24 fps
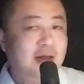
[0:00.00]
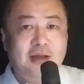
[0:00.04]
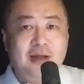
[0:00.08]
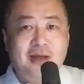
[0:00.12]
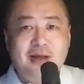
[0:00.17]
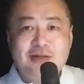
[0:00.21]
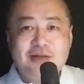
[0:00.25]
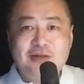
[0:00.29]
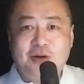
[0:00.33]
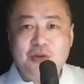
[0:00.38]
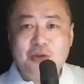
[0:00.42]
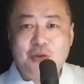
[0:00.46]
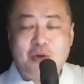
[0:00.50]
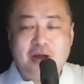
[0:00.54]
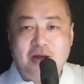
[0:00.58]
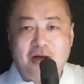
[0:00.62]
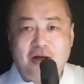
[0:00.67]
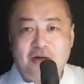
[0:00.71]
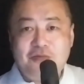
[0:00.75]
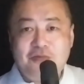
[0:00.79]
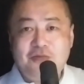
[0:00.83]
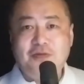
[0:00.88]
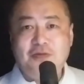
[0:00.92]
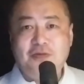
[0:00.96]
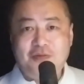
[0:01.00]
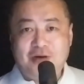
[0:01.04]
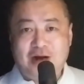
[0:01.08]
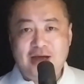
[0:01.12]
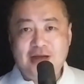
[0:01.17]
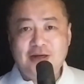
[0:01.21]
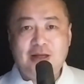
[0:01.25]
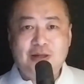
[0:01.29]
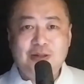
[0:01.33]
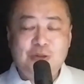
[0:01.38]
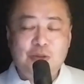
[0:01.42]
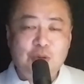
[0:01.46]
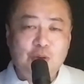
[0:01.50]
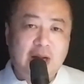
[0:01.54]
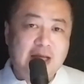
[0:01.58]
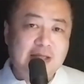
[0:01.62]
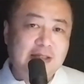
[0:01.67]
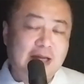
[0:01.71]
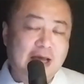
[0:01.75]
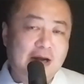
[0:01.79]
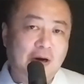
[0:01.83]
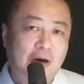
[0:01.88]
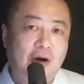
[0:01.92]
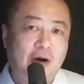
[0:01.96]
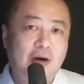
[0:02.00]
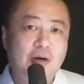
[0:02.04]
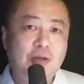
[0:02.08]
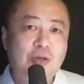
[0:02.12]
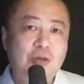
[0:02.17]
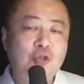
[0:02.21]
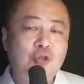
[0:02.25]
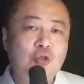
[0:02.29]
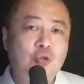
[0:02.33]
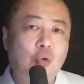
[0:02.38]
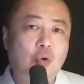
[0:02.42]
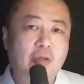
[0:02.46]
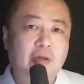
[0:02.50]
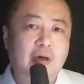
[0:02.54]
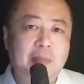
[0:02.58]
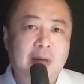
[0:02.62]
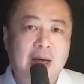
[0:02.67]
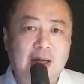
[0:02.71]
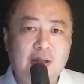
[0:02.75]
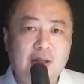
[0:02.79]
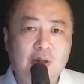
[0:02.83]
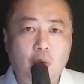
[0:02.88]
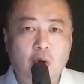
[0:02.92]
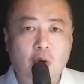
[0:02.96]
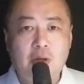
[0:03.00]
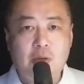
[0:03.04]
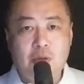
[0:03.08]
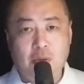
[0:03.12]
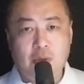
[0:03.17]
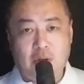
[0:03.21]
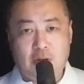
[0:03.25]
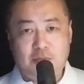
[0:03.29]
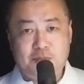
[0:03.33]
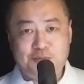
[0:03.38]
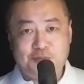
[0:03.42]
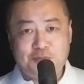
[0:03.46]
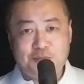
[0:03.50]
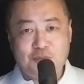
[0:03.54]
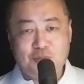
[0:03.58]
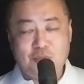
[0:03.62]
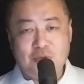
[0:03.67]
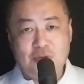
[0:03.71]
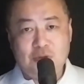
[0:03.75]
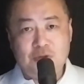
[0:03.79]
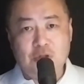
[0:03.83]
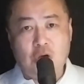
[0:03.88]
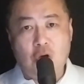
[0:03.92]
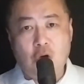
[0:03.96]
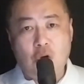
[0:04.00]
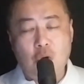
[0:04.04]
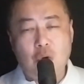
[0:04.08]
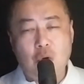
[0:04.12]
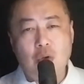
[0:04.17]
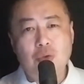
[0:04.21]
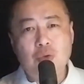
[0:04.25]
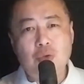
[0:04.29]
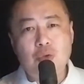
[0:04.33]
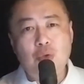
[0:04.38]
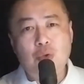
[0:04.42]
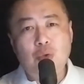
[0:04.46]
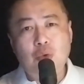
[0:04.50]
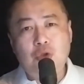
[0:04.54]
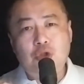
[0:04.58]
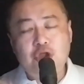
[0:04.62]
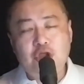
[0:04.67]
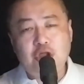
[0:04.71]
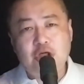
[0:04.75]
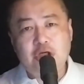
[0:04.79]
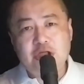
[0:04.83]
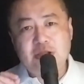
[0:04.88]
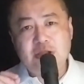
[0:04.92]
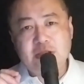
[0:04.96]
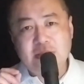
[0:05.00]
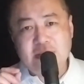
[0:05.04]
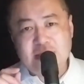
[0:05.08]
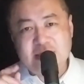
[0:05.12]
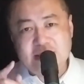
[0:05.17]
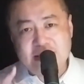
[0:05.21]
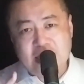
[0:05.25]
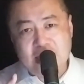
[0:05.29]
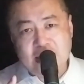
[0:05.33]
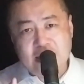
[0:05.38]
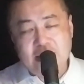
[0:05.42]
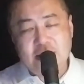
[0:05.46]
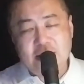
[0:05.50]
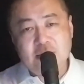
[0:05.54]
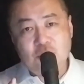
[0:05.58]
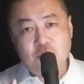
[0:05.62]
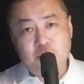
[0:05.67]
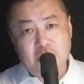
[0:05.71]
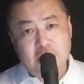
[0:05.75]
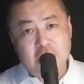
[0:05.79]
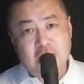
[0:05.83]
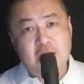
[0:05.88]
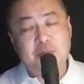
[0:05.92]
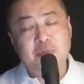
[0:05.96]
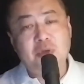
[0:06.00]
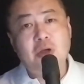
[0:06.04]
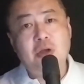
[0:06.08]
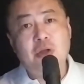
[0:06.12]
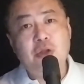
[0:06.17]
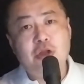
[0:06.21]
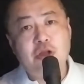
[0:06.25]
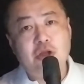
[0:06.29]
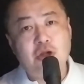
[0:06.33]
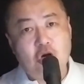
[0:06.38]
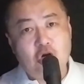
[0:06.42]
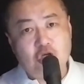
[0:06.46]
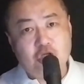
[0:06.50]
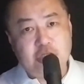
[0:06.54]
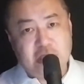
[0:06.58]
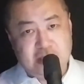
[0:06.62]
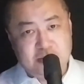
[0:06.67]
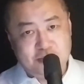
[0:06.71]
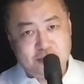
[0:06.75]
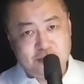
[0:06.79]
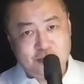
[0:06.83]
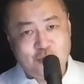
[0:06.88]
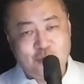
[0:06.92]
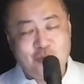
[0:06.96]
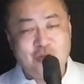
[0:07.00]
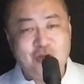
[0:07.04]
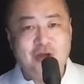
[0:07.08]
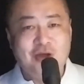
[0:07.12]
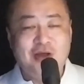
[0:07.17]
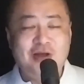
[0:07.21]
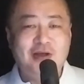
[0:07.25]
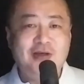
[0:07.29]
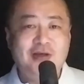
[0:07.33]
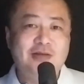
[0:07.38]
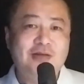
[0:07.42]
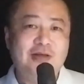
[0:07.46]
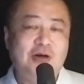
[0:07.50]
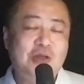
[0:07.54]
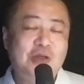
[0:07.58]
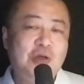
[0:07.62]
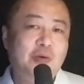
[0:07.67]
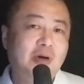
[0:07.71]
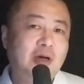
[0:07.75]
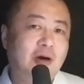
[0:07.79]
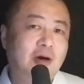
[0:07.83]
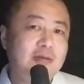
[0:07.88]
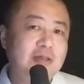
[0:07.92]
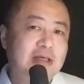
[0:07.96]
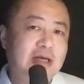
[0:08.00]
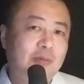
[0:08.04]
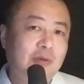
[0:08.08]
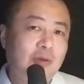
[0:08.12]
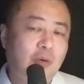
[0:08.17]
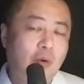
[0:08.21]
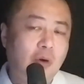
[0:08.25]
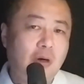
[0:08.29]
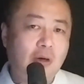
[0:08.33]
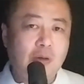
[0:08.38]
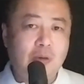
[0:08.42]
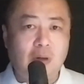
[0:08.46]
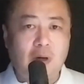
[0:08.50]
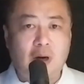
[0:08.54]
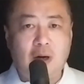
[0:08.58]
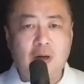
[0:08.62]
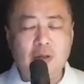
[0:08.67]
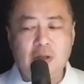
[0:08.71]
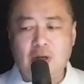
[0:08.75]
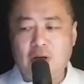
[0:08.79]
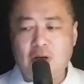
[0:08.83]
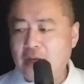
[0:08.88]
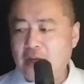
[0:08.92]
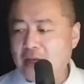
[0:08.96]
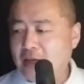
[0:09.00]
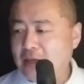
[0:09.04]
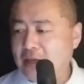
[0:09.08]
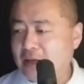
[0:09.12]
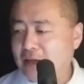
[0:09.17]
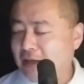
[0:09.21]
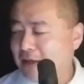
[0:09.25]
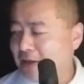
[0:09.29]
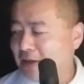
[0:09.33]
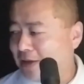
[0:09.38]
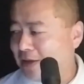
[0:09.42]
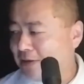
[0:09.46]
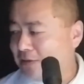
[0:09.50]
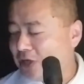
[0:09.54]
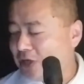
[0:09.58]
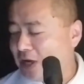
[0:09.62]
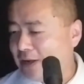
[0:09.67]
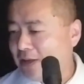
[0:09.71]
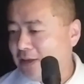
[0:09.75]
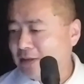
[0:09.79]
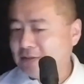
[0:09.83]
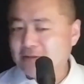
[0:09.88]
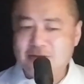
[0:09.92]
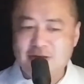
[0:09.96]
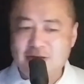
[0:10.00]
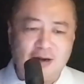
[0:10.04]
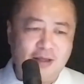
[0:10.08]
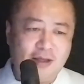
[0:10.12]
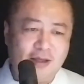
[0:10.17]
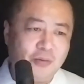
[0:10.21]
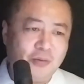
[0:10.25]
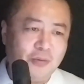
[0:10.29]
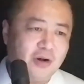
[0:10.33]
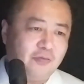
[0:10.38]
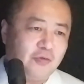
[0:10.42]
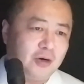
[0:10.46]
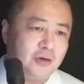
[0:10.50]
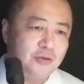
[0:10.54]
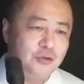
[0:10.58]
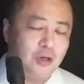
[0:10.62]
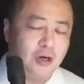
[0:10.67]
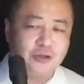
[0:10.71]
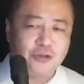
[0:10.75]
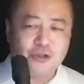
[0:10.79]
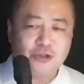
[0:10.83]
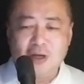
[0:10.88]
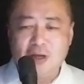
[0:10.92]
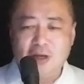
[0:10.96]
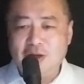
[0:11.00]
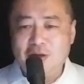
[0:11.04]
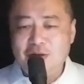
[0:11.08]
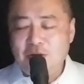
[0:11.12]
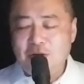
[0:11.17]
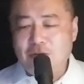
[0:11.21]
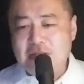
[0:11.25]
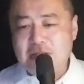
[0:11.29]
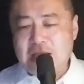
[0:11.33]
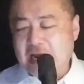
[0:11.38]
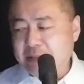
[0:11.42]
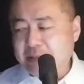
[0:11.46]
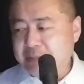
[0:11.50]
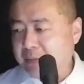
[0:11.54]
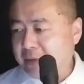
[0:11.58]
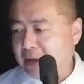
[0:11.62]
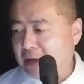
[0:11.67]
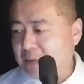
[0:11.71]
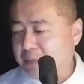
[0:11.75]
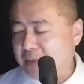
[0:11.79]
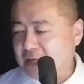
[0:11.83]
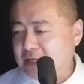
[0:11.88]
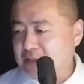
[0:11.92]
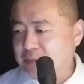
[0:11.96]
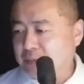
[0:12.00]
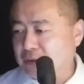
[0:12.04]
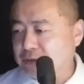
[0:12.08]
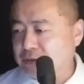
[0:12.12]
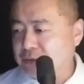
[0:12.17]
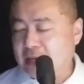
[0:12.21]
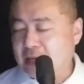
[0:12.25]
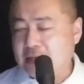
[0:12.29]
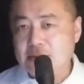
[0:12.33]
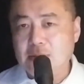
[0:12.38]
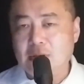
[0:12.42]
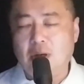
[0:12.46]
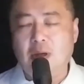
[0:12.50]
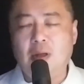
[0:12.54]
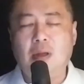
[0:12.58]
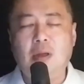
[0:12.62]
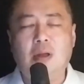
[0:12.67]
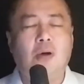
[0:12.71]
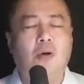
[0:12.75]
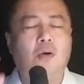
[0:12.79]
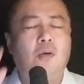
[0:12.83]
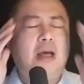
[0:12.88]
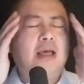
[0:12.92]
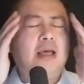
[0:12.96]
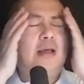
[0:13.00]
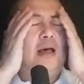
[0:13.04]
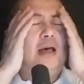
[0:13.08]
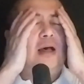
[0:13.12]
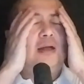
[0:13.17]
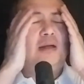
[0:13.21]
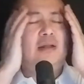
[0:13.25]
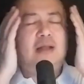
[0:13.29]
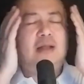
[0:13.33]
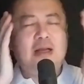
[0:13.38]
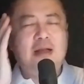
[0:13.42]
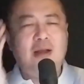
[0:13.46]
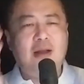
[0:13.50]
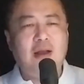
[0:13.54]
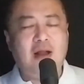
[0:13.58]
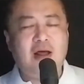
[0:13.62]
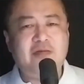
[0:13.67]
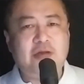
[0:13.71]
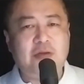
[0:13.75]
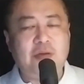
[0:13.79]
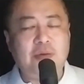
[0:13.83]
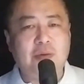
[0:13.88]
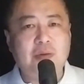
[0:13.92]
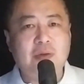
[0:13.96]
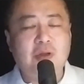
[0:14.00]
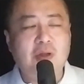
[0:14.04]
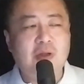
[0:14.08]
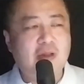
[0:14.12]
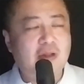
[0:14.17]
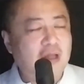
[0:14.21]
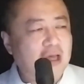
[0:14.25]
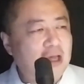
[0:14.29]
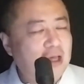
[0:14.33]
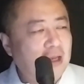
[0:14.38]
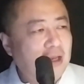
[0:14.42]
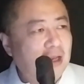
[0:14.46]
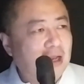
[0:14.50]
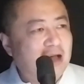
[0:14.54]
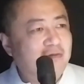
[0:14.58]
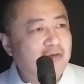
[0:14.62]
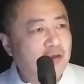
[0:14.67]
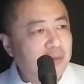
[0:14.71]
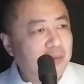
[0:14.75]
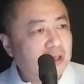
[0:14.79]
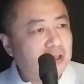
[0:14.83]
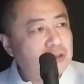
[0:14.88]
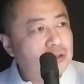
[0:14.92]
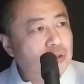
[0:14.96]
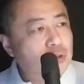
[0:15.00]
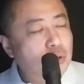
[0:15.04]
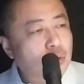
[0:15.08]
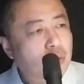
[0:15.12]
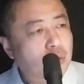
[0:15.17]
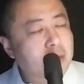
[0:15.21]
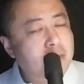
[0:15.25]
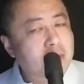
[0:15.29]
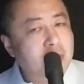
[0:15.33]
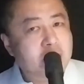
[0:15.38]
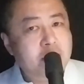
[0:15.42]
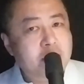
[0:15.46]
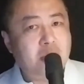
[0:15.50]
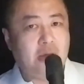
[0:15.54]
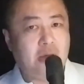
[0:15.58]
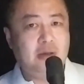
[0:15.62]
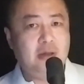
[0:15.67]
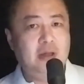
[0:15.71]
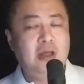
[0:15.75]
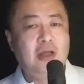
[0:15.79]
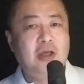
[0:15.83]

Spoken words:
So you run off, right? 2 days later, you saw them at the water cooler. So you just decided to become thirsty. So you will cozy up to the water cooler. You go, hey, Johnny, Scotty, whatever, Josh, you were telling me about baseball 2 days ago. Oh my God, they love you. They love you because you remembered.